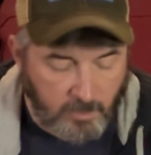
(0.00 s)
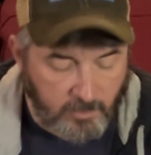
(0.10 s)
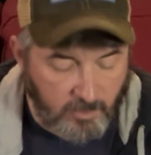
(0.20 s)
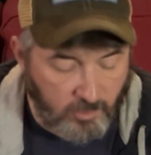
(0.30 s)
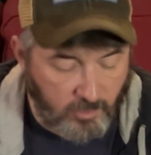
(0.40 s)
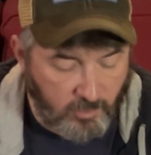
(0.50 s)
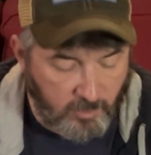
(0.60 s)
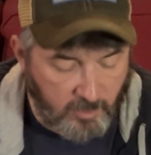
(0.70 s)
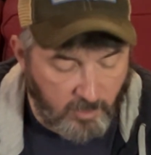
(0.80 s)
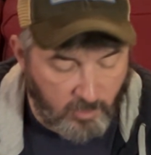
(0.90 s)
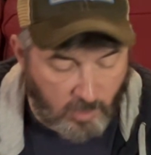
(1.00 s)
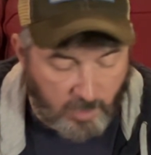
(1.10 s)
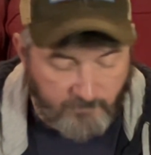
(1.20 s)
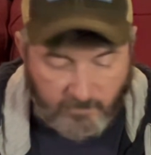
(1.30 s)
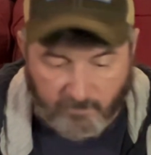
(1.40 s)
This is
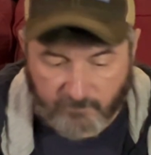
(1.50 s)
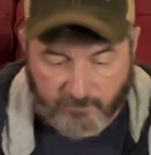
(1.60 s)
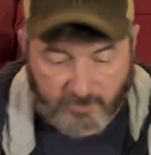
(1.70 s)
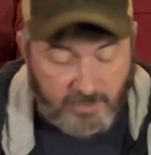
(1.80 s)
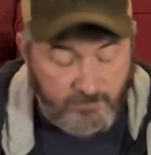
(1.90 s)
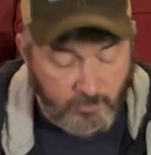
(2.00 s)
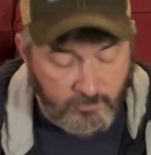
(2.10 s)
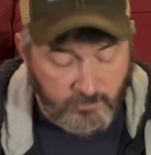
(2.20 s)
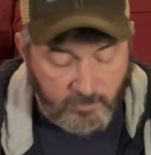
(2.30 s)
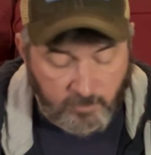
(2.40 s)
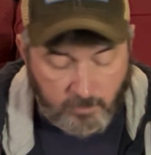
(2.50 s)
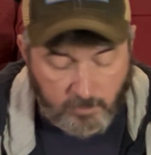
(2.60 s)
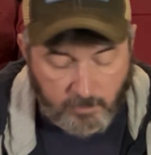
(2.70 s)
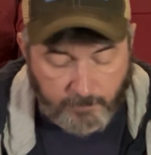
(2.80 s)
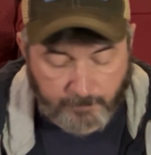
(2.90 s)
off of Thingiverse,
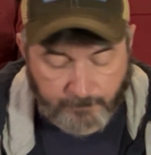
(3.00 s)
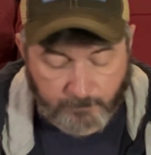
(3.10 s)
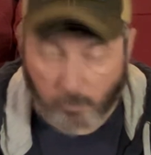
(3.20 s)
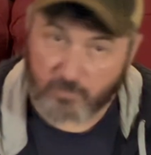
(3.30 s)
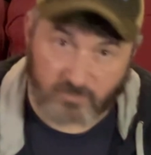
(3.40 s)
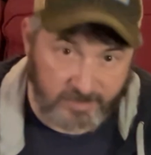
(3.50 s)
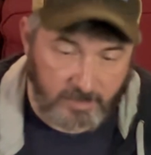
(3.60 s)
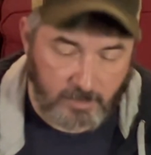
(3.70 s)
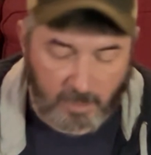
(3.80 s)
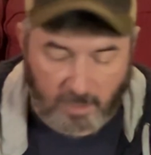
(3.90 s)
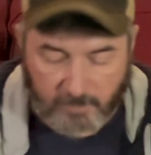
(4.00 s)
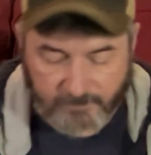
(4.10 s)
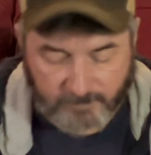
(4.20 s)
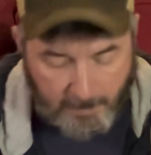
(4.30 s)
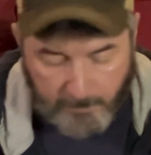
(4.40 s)
mostly.
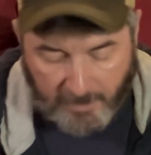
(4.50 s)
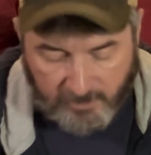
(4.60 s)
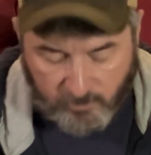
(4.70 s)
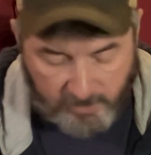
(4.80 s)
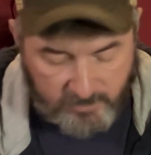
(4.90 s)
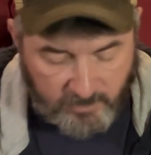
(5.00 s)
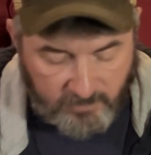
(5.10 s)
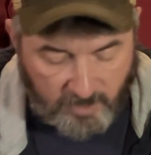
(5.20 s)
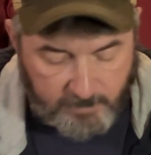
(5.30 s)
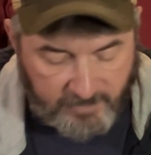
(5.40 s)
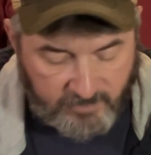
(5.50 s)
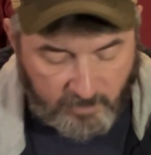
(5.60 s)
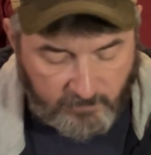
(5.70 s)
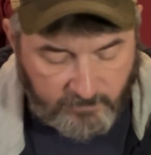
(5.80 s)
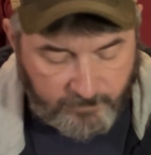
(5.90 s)
I tweaked the design
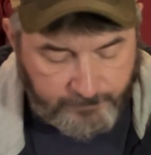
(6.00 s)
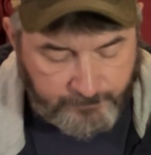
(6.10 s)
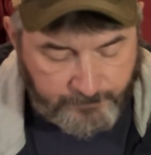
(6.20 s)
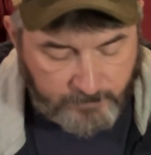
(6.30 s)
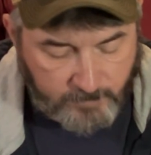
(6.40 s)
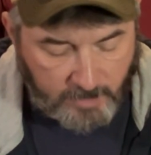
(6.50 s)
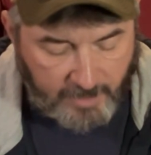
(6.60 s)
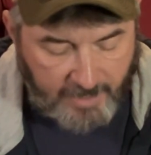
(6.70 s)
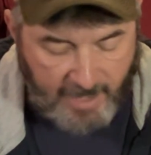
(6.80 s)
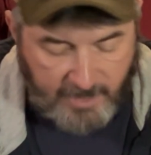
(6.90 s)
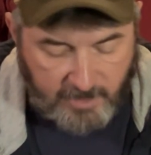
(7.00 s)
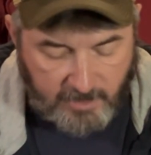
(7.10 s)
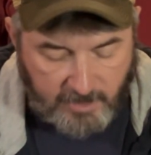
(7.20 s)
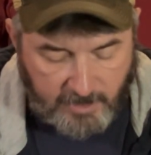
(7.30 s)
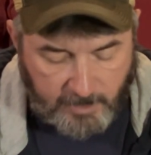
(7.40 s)
myself. I added
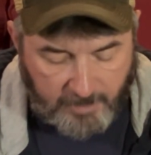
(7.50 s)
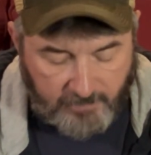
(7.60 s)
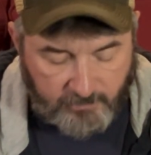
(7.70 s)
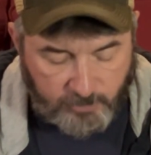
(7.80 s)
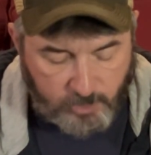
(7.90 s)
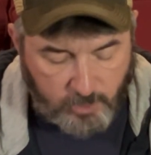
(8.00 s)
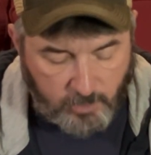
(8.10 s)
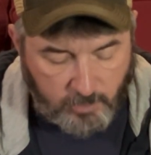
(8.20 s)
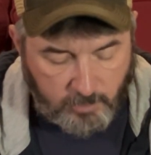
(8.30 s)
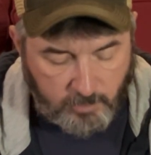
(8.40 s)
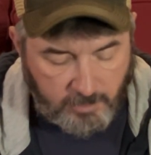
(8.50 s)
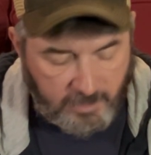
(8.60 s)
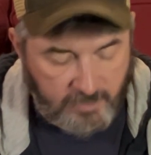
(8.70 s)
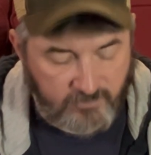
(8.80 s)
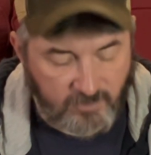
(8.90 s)
a micro switch here,
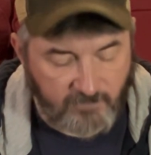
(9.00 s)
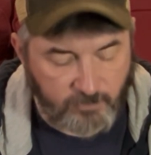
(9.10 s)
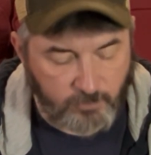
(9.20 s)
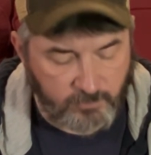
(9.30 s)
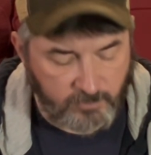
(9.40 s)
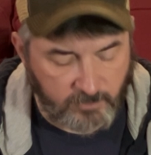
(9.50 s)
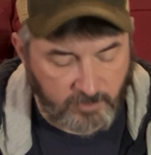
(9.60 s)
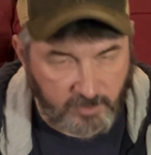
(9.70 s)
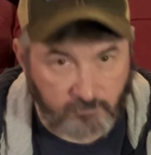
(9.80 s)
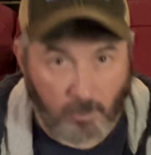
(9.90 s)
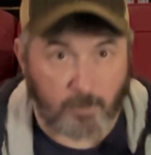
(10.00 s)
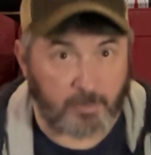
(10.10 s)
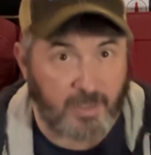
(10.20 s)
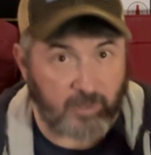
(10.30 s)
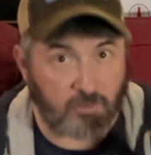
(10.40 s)
and instead of using the rubber
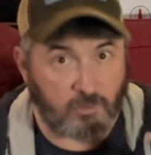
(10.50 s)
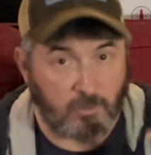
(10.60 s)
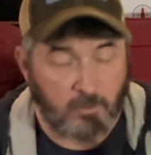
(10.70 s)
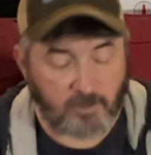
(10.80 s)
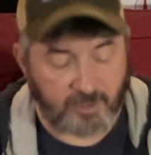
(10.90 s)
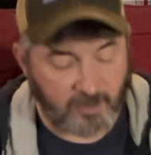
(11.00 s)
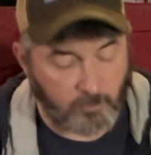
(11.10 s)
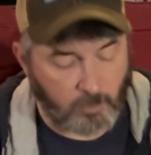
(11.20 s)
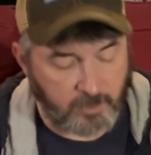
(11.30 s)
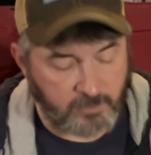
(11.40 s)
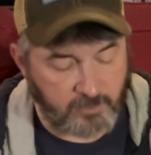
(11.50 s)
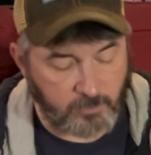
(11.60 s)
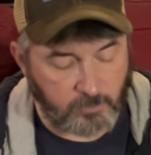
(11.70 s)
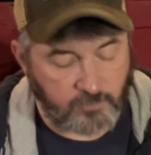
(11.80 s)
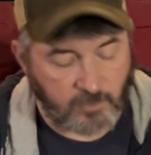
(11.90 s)
bands like they wanted to
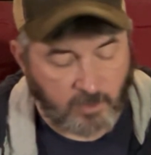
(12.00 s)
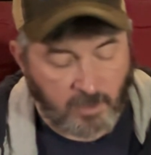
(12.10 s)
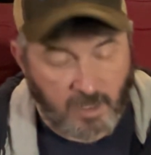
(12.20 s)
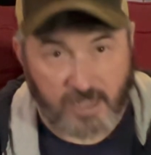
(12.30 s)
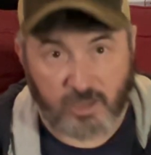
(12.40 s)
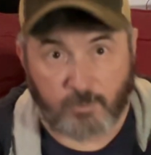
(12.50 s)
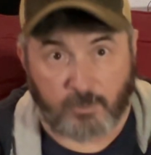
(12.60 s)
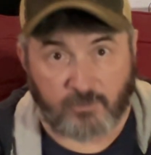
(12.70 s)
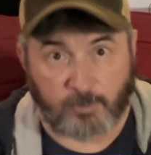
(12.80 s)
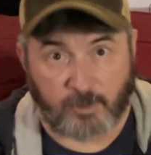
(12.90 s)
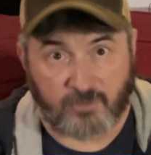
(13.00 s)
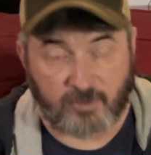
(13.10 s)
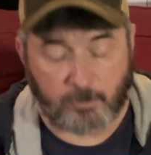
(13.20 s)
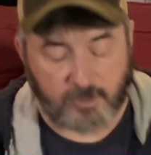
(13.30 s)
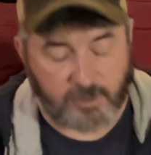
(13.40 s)
use, I just put a spring
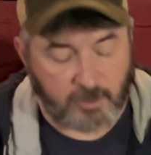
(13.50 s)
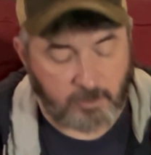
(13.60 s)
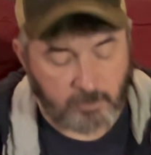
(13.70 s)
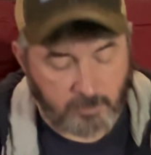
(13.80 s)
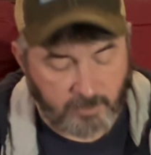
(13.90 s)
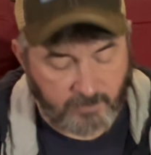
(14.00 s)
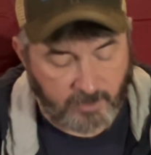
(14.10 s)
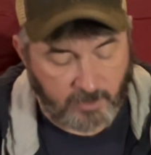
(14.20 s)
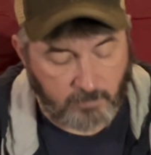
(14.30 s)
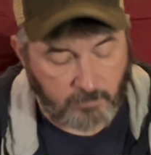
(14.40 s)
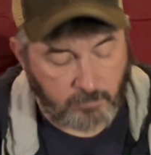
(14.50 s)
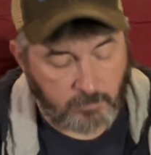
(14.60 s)
assembly in, and then